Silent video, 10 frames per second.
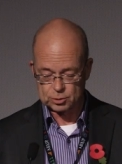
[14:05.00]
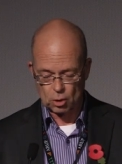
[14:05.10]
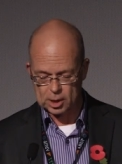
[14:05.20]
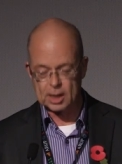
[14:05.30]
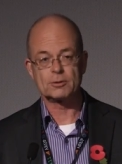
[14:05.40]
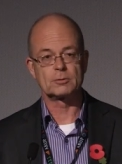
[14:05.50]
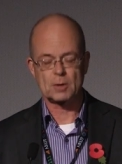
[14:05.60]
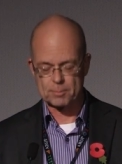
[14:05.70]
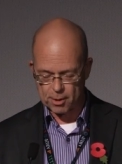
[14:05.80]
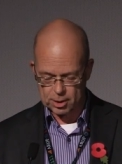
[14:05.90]
who's not here, an
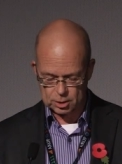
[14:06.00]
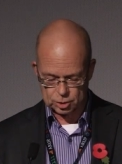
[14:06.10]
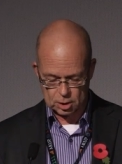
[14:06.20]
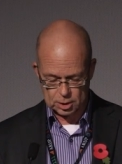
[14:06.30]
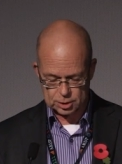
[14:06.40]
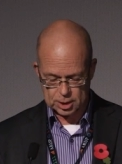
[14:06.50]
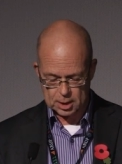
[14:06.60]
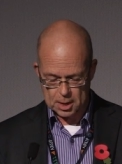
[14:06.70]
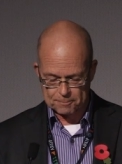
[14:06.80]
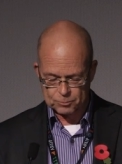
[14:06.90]
American journalist, said,